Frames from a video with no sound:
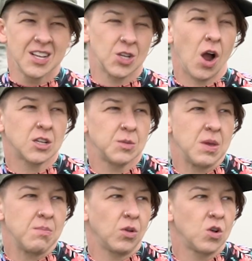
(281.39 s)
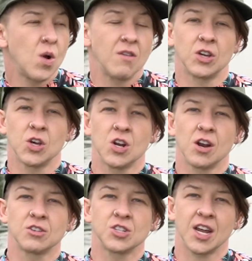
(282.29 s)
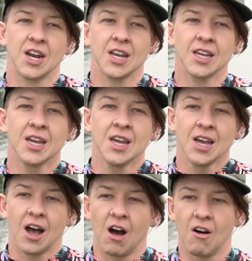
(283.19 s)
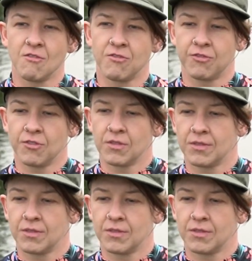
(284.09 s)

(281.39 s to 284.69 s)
talk to people who have a good understanding of